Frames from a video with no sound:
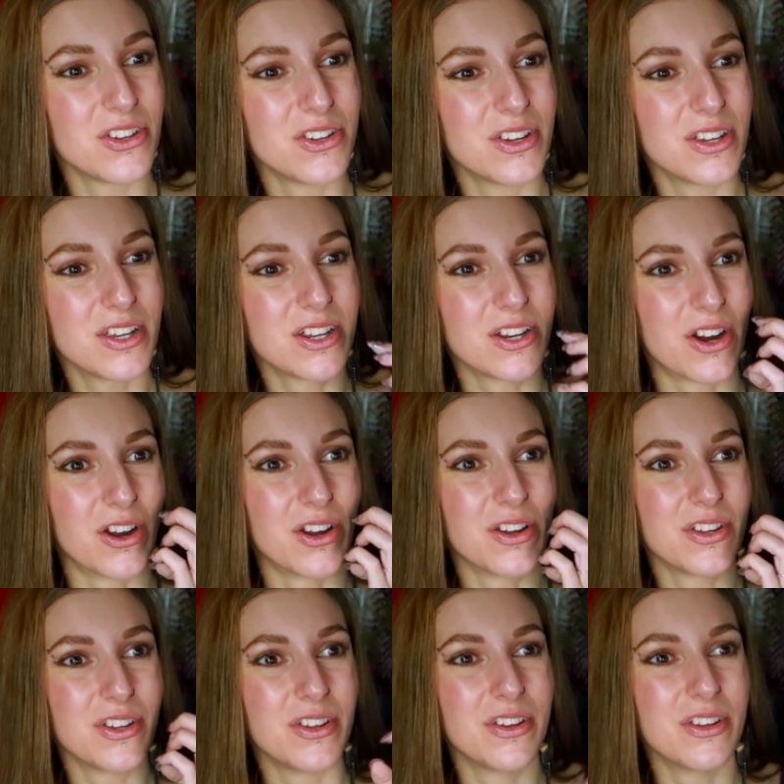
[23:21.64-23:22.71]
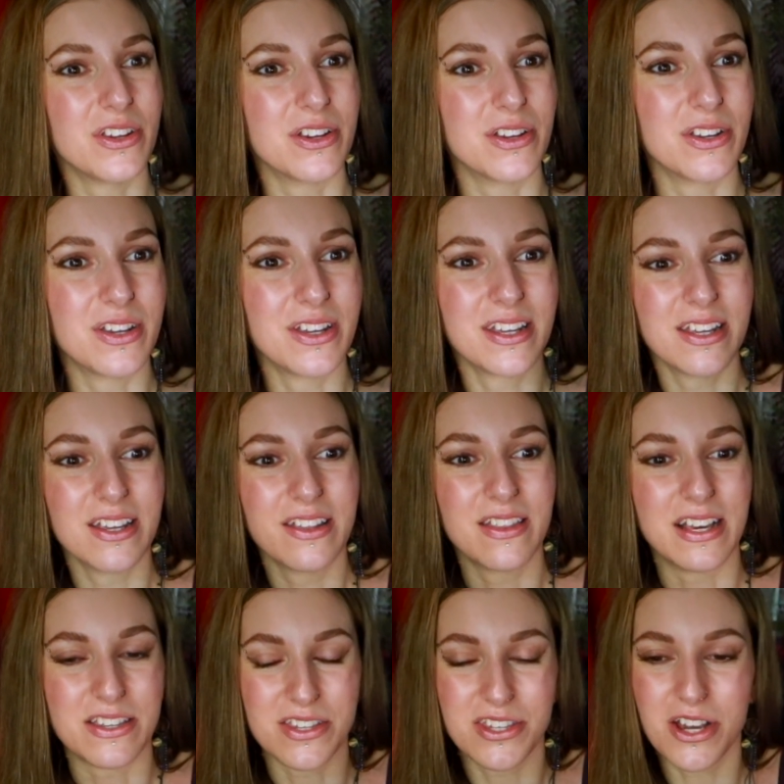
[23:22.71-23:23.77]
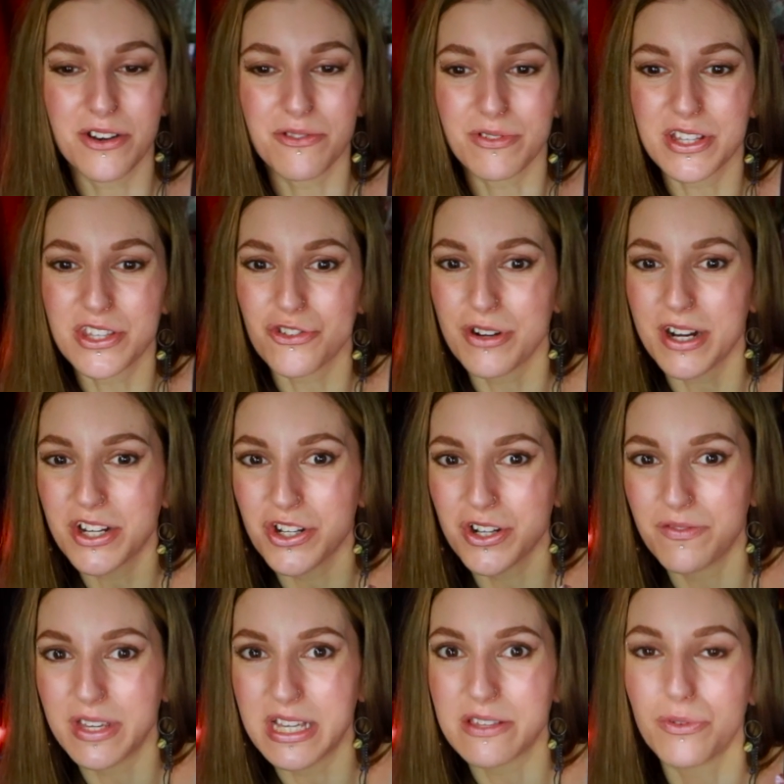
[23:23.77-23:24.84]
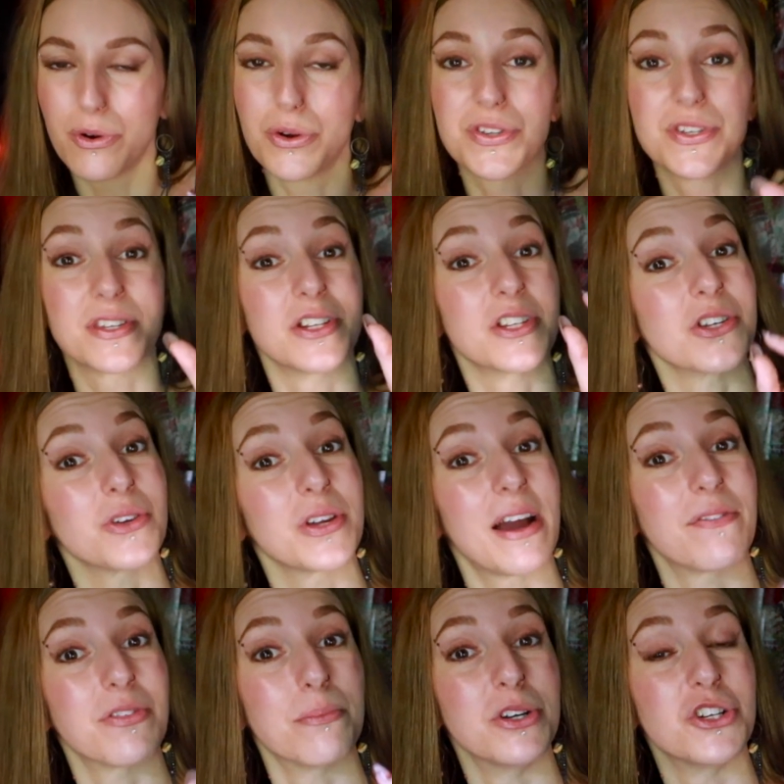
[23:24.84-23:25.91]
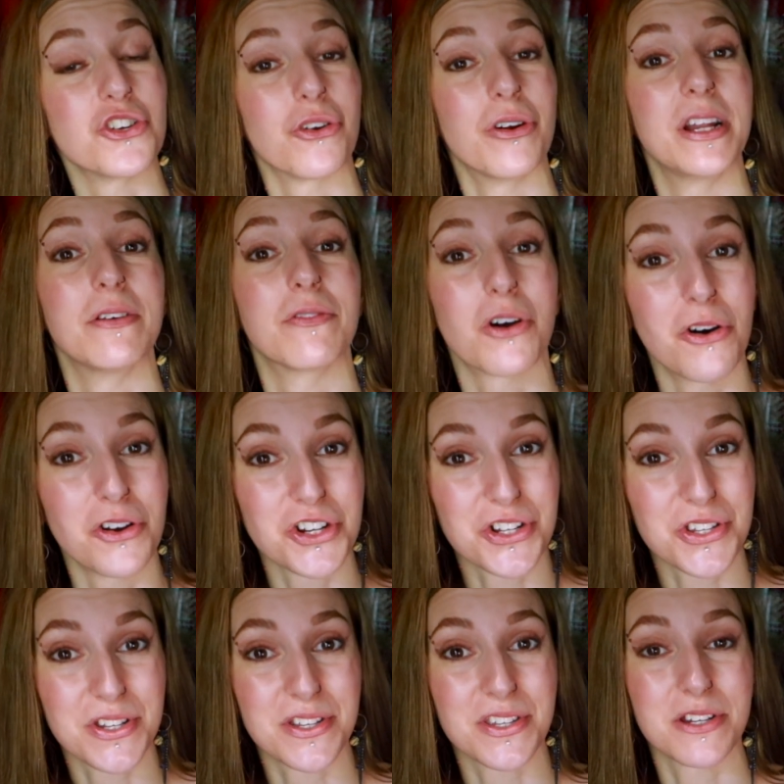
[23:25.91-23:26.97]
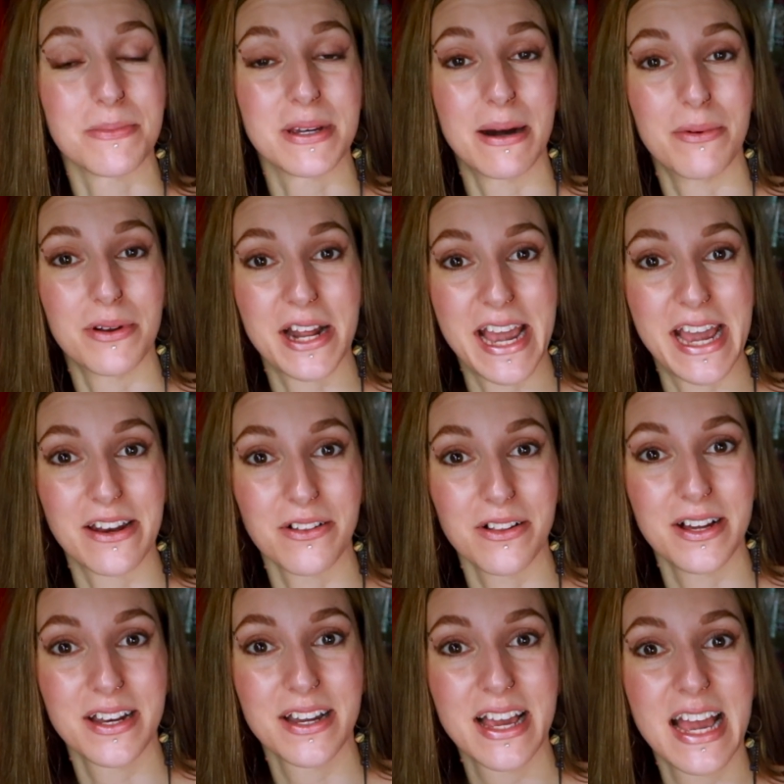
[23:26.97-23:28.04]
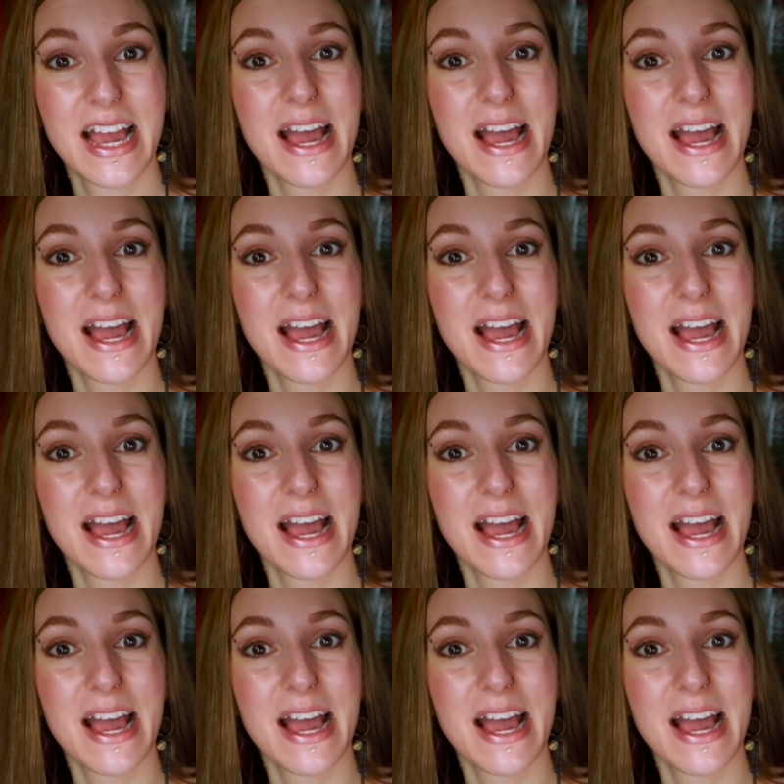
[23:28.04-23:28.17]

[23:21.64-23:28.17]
there's a certain restriction of these forces until you have the maturity of consciousness to be able to handle it.